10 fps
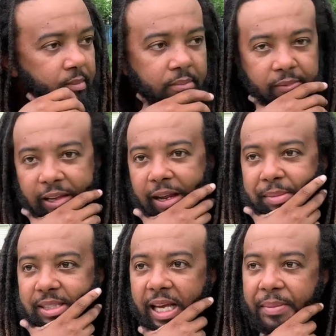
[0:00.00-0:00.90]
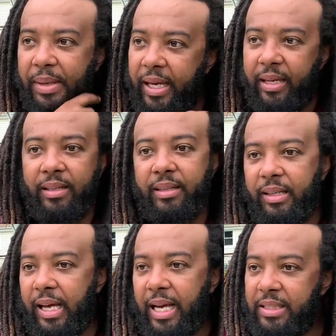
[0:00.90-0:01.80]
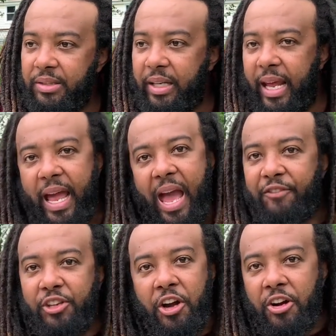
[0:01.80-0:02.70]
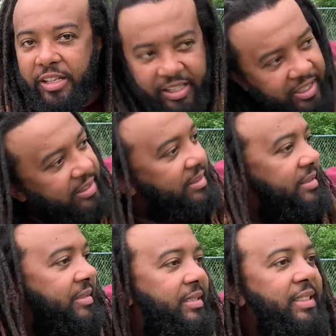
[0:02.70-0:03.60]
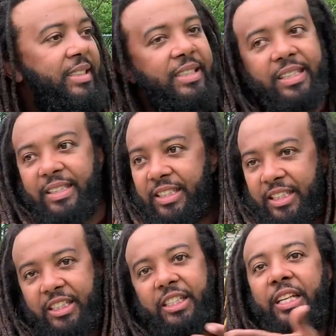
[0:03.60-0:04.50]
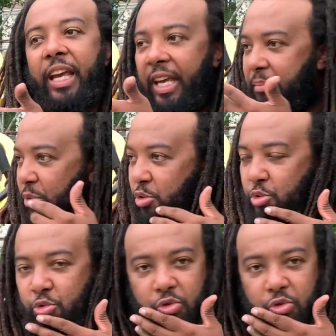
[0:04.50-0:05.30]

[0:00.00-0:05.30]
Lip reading: and I'm just like, man, I still got half a yard to cut. She can't move.